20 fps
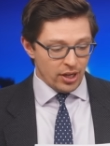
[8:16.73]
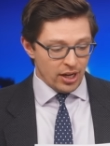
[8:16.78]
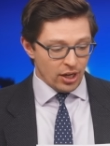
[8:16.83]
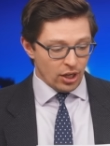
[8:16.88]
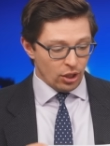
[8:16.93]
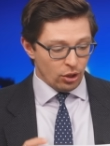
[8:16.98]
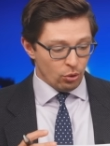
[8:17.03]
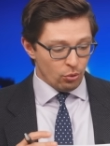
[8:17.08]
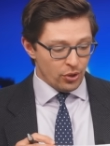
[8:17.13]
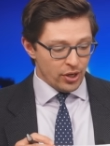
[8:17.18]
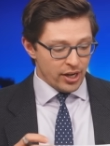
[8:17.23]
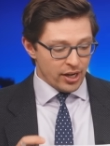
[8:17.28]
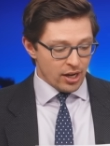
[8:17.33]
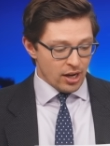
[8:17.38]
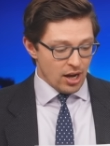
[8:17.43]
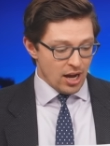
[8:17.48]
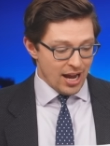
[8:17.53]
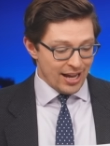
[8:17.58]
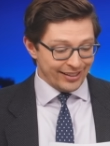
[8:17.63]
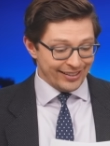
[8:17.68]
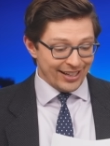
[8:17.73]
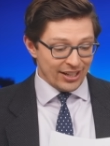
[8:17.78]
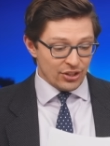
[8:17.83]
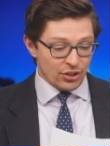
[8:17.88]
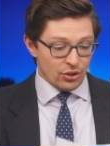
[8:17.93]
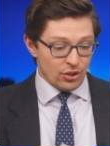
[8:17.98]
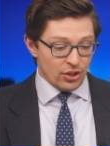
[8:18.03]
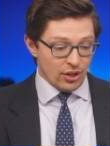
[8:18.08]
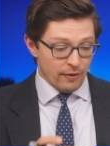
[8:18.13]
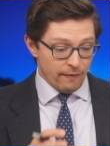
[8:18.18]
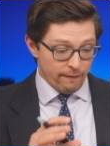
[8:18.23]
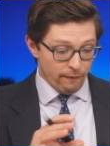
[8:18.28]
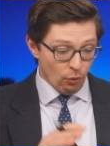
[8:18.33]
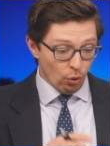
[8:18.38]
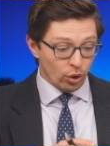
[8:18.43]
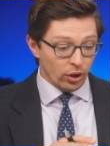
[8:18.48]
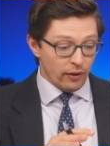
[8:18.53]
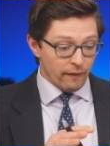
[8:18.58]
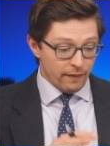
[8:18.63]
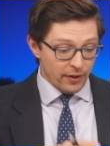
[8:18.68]
including a uh, link to the
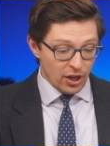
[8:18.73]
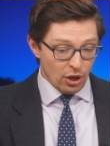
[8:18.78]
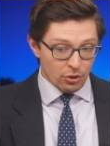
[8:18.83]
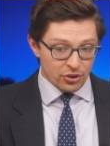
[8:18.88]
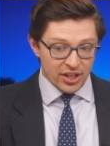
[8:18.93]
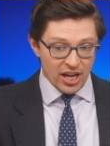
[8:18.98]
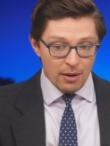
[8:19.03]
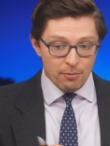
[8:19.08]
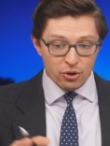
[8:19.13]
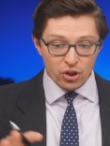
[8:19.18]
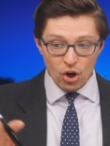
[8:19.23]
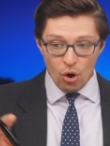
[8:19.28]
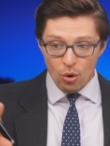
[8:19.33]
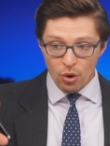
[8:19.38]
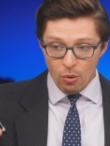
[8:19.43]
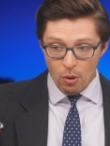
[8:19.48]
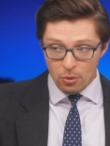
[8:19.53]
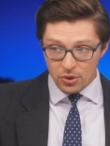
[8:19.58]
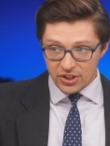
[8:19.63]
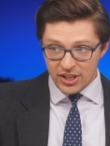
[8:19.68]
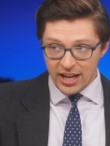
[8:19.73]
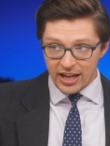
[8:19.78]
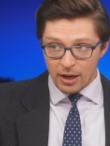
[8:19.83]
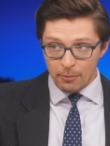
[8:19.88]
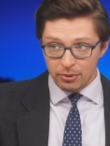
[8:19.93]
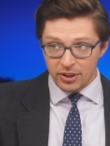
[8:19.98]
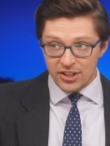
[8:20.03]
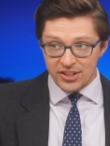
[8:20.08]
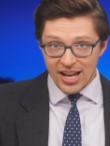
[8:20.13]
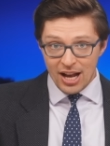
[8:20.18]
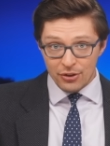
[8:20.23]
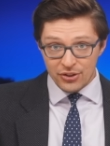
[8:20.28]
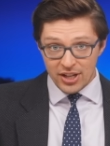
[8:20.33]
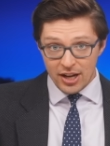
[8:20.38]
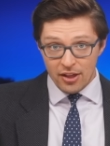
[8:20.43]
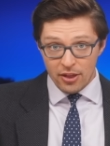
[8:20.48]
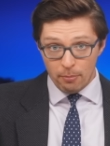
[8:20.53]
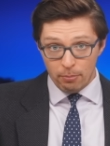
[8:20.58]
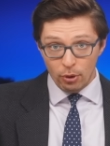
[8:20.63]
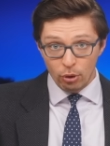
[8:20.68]
full videotape showing what was taking place
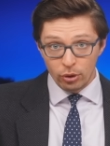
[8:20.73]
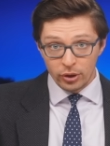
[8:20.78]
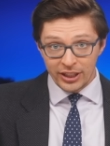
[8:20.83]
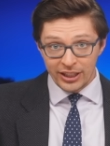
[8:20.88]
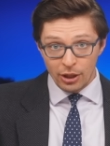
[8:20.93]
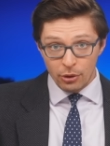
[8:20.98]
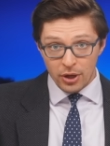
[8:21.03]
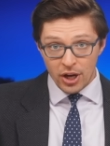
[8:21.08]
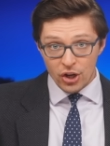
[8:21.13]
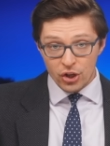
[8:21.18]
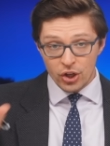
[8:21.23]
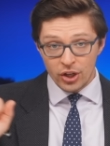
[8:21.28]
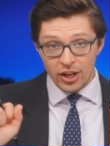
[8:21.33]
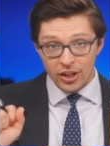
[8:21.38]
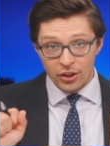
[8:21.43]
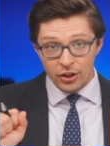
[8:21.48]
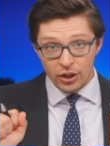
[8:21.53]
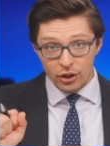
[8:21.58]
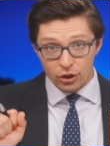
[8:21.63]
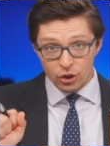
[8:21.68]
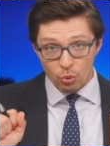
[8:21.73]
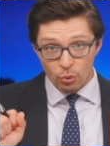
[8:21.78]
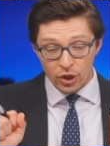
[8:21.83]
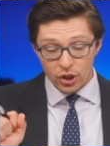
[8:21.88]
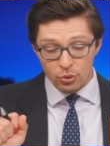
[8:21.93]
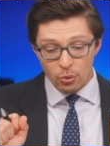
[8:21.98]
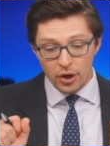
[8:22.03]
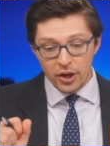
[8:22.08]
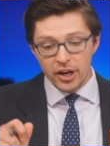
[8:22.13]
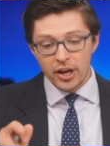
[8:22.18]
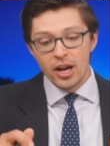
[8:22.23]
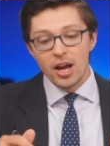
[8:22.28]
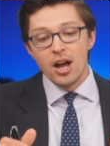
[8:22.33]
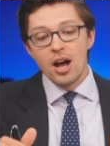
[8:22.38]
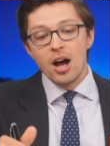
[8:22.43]
outside of the polling location in the year 2020,